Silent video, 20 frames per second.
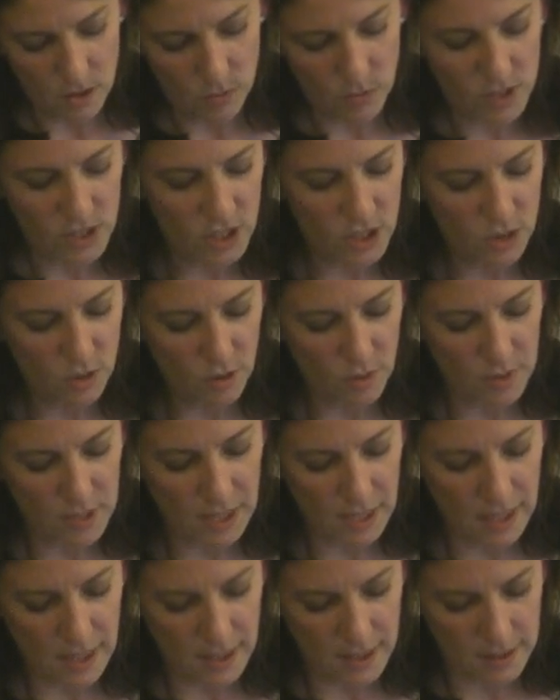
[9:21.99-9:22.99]
What's he doing with
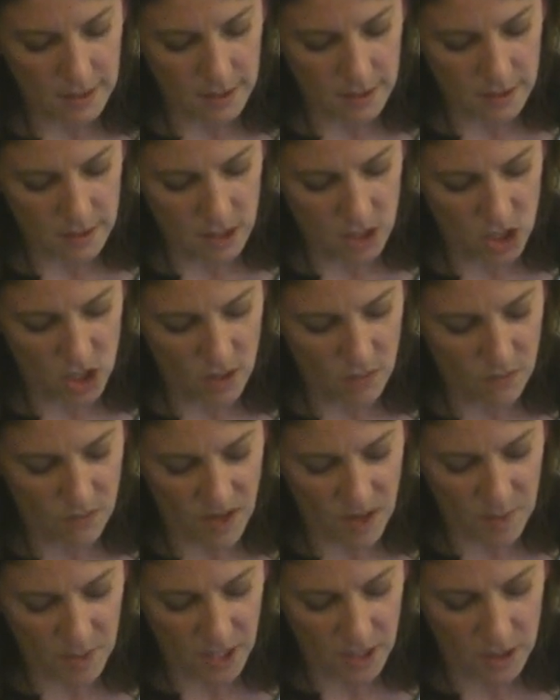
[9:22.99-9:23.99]
the kids? Did she have
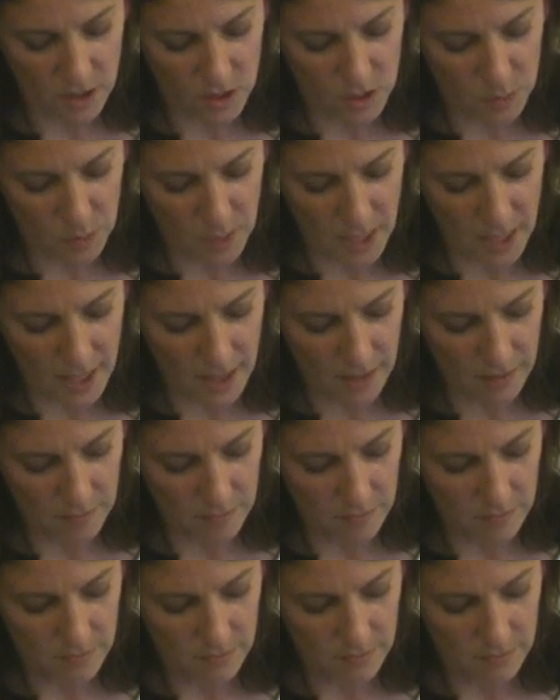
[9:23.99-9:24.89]
family close by?